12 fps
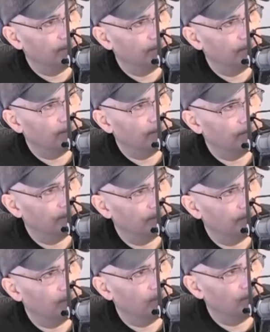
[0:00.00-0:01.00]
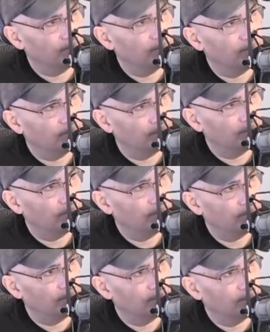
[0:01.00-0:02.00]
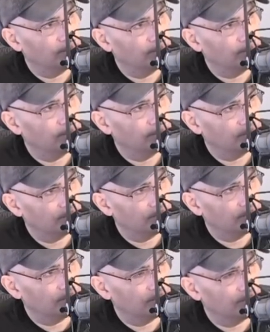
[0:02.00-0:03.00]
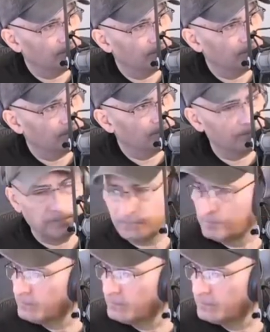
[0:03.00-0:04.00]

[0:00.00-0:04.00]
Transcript: No words are spoken by the person on screen.